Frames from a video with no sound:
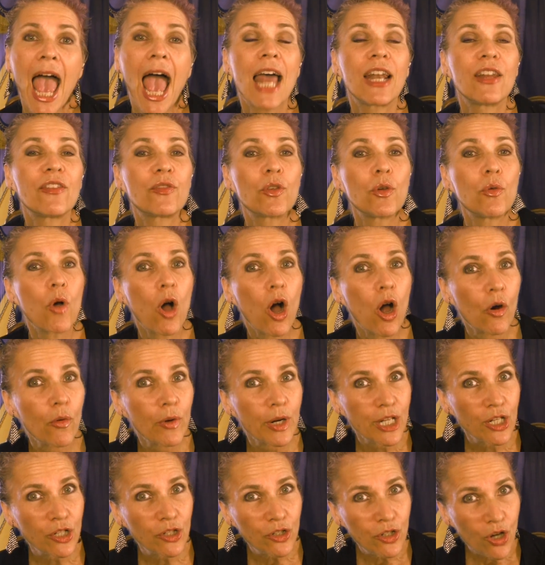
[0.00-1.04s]
And if you
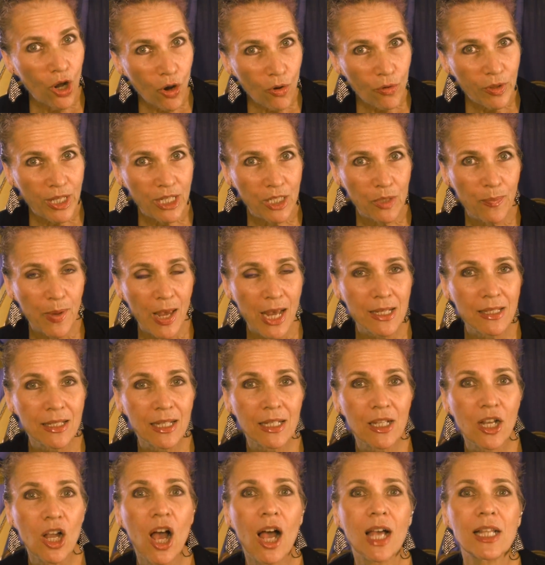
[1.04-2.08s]
already know these
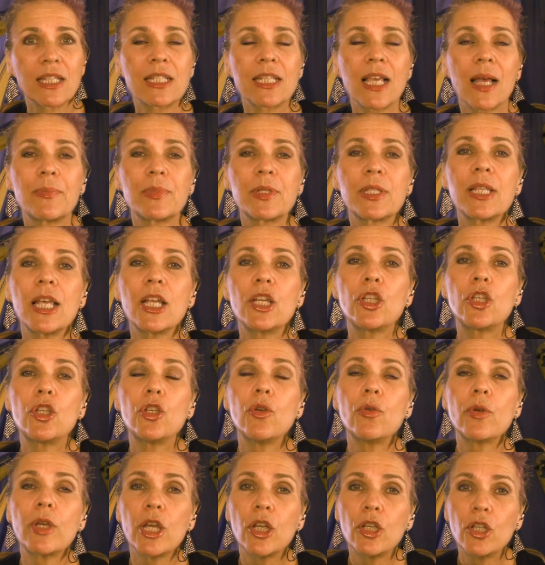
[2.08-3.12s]
basic concepts, then
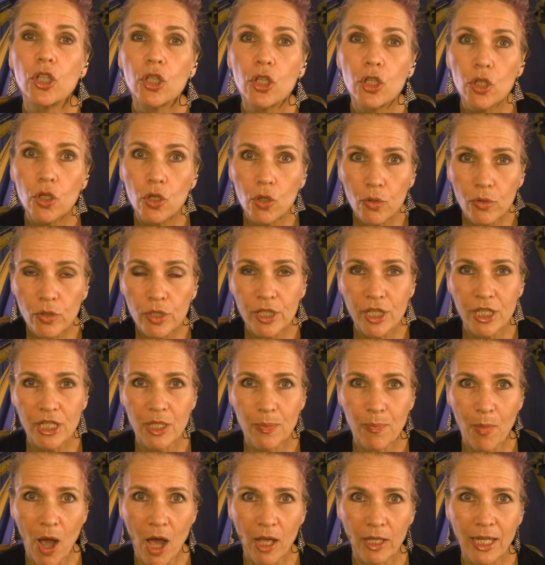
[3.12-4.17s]
you can use the
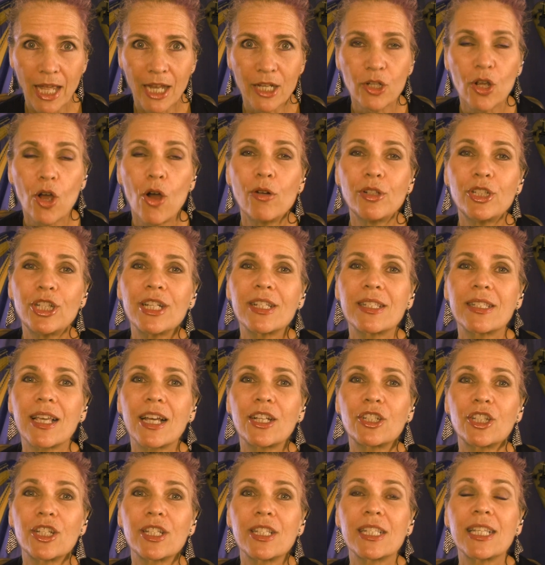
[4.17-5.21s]
Spotlight coaching
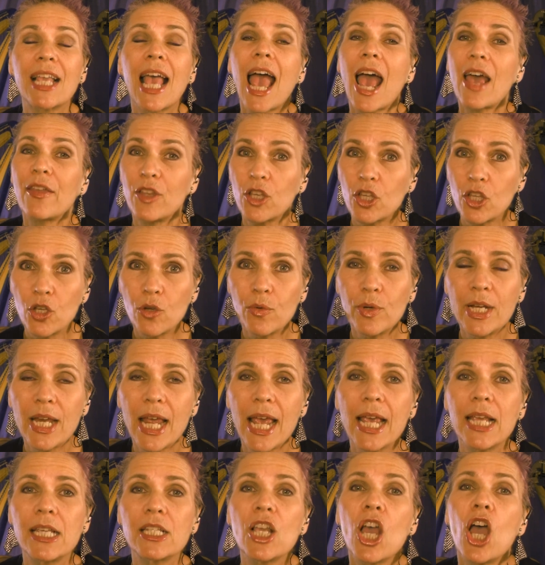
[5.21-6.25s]
sessions and the Q and
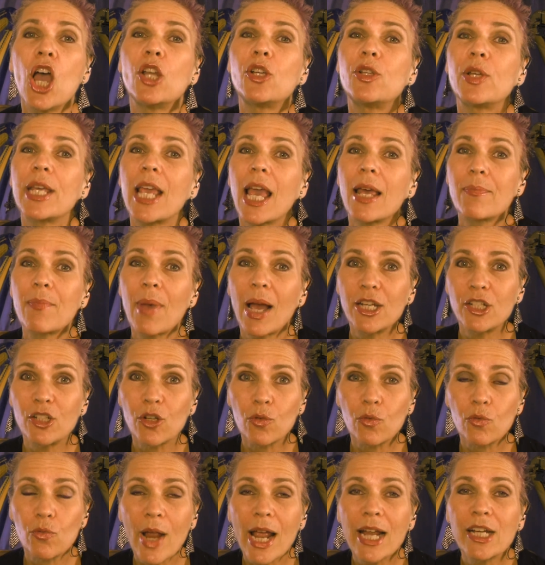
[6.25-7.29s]
A's to get my
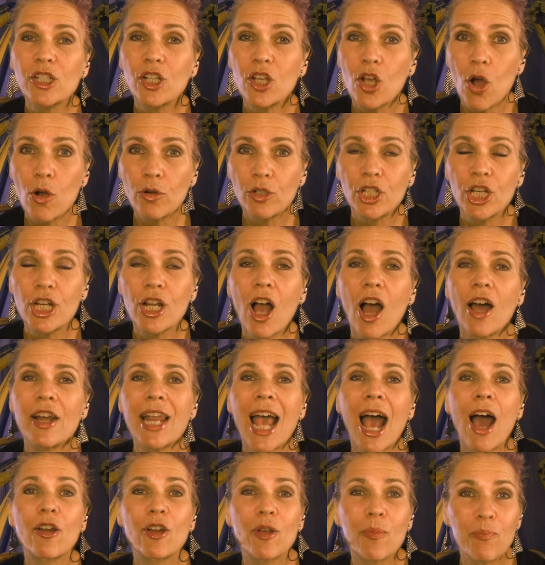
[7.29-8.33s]
direct coaching on
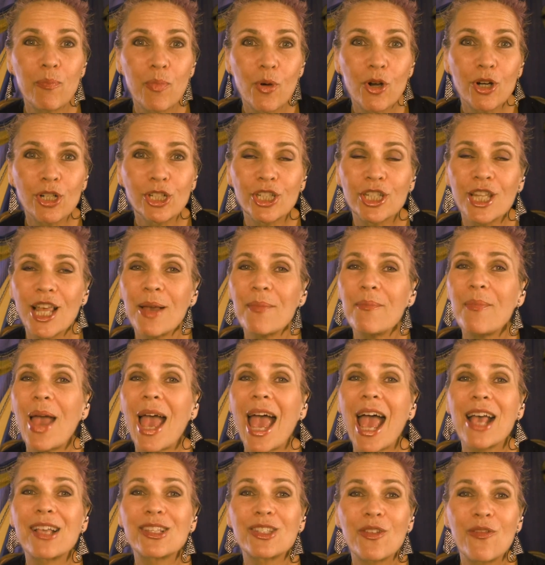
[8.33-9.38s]
how to push them
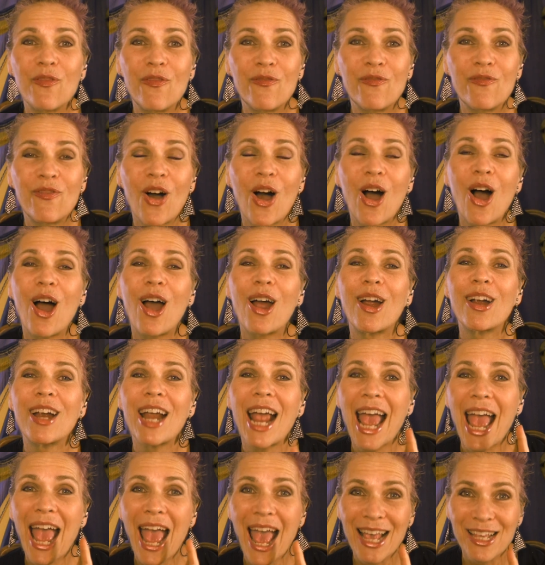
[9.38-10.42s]
as
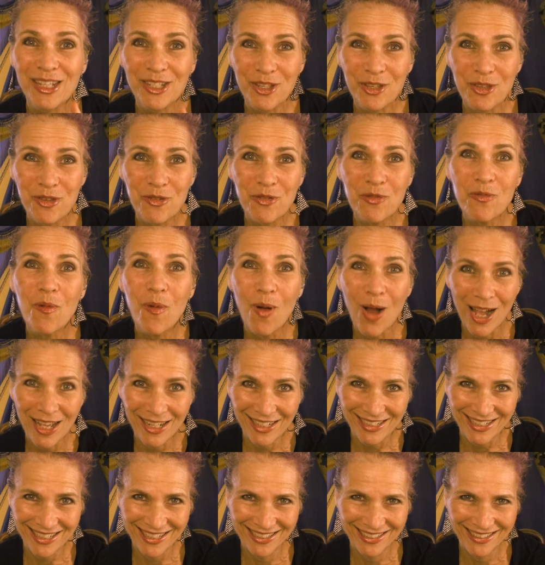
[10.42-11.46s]
far as you
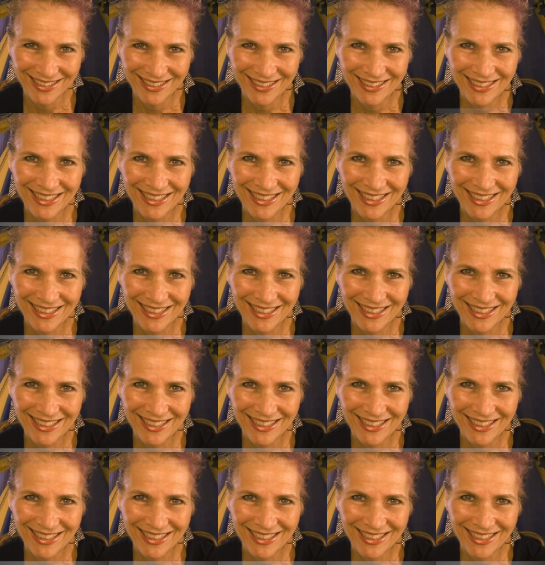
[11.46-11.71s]
want.